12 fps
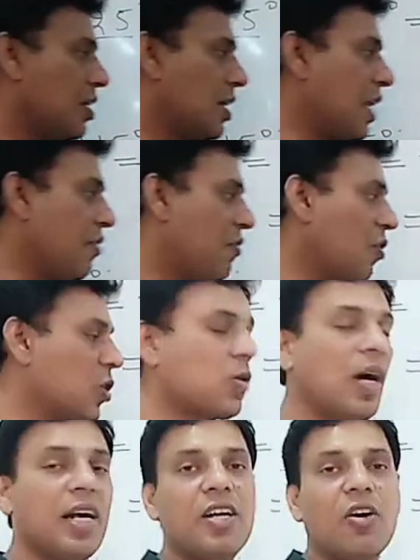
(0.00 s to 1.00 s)
In fourth
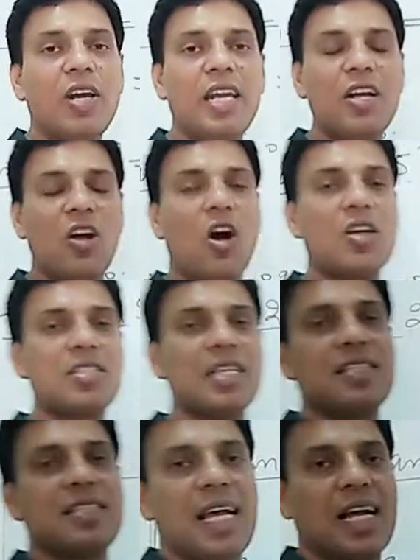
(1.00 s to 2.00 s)
quadrant only cos
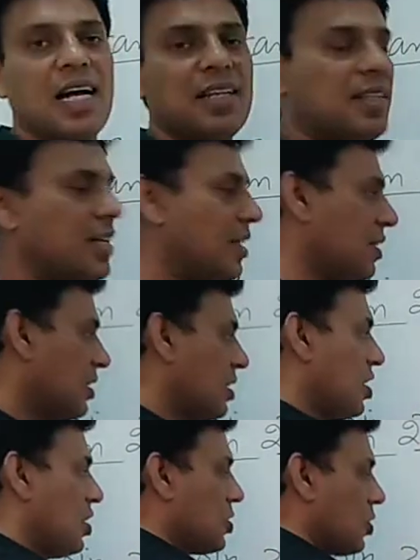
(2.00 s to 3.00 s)
and sec are there.
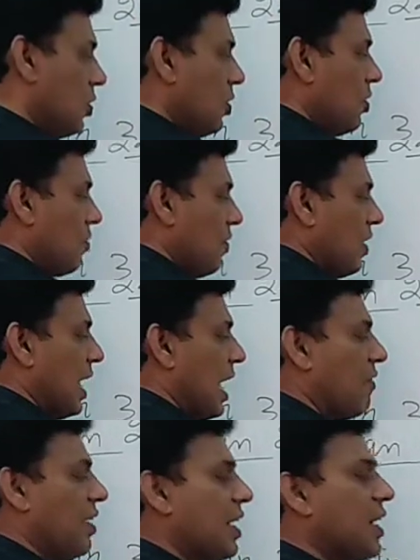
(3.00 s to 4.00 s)
So we will
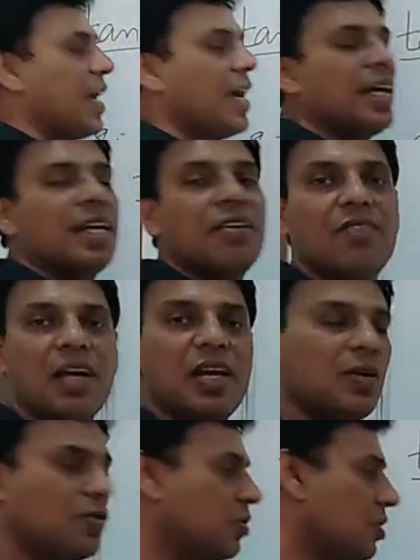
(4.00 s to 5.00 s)
have a negative value.
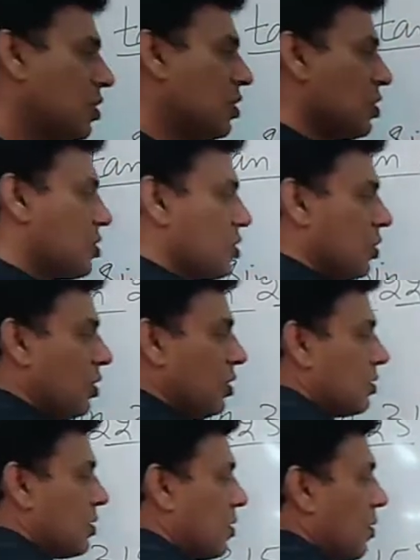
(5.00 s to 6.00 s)

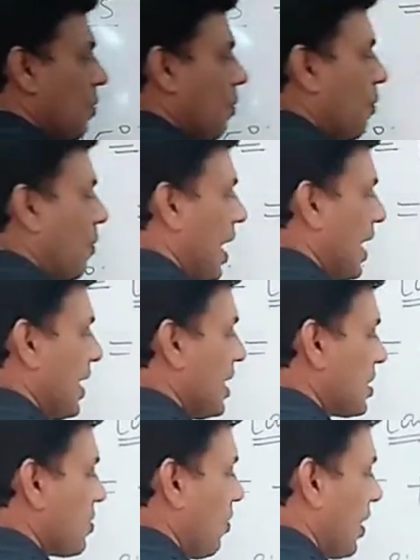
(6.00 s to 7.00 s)
So
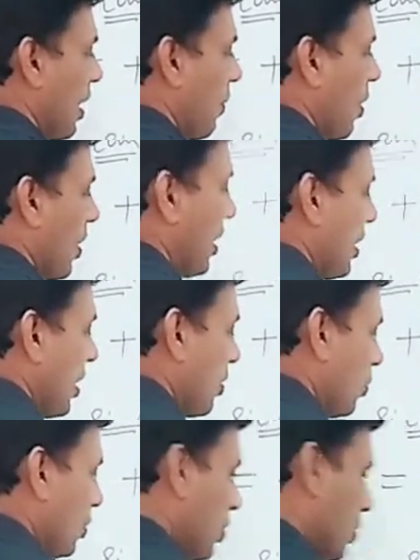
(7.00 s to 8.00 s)
minus 1 upon
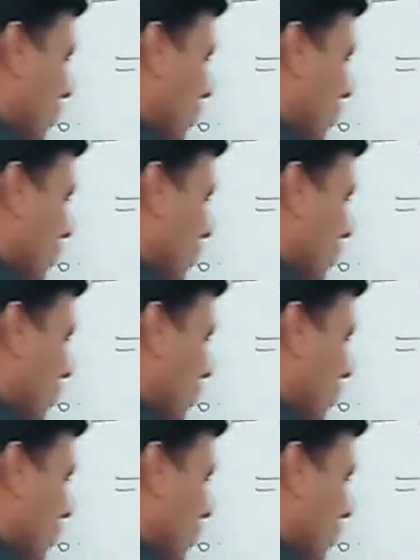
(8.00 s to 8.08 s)
under root.